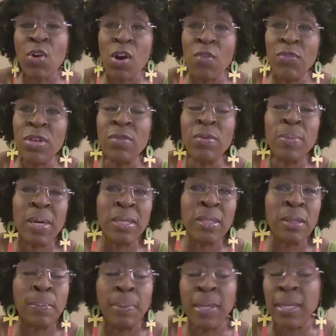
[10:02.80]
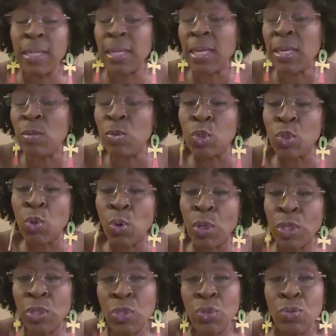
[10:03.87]
Harvey, everybody's complaining that he was
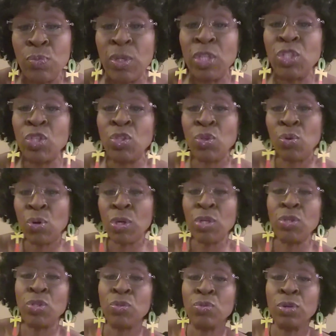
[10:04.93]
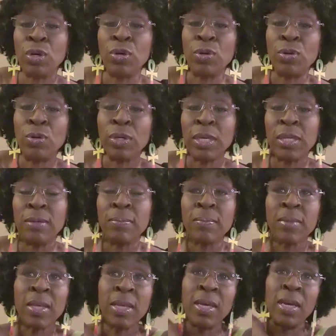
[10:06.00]
talking too much and talking too long and
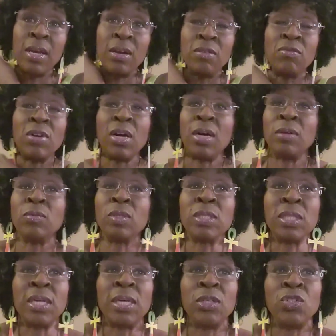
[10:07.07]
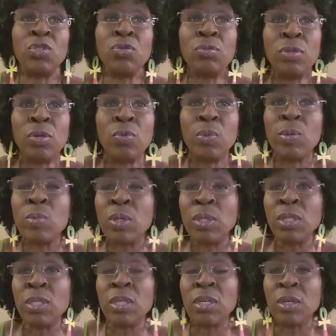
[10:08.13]
Ron was like, shoot, no, we want
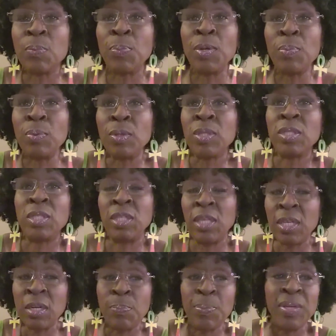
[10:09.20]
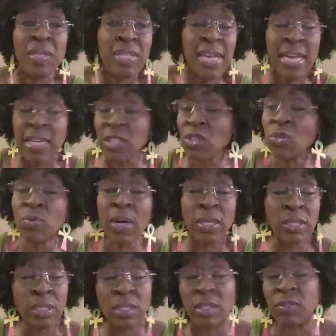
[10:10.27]
the younger people to get up and dance to
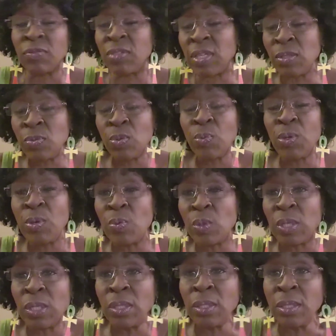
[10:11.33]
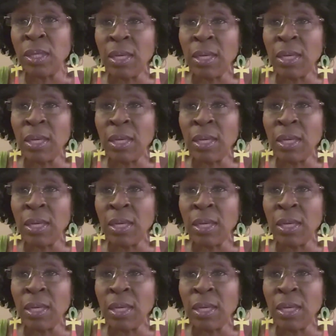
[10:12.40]
our stuff. That's what we want.